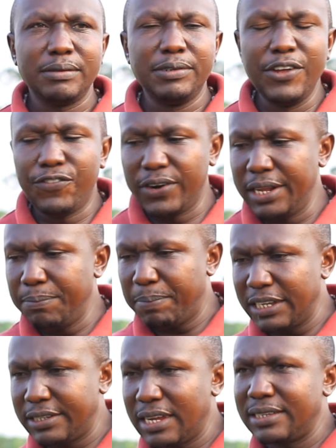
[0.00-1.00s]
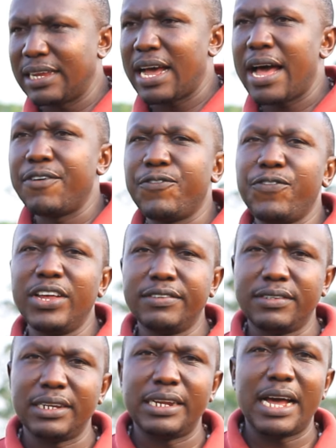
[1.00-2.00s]
different pastures are
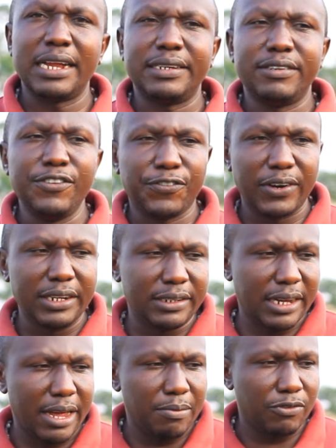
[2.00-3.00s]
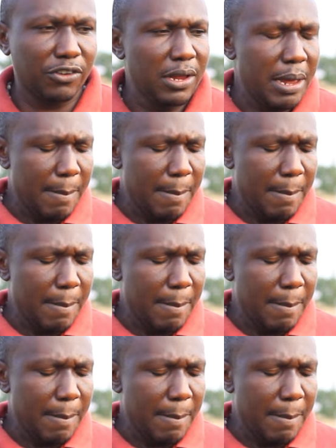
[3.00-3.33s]
harvested at different times.